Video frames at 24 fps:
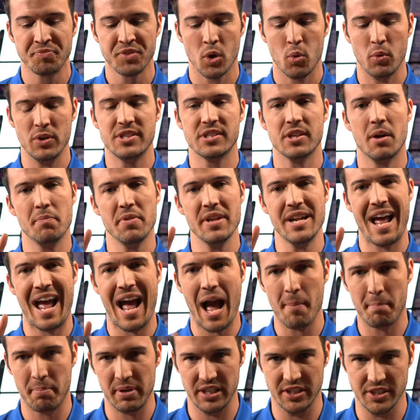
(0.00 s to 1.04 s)
when something
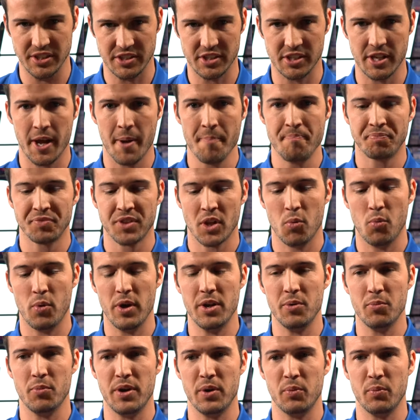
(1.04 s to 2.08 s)
happens,
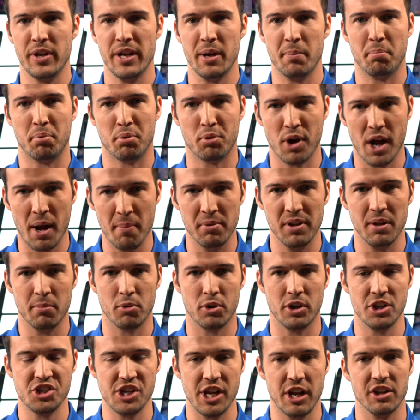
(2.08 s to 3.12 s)
when a problem
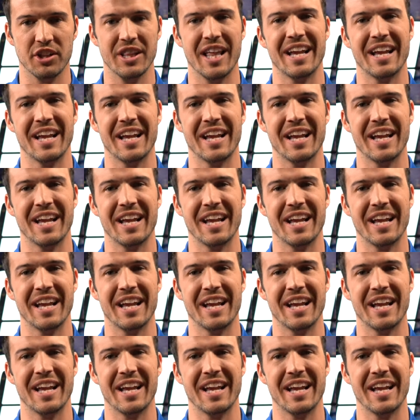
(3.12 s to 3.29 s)
or a challenge,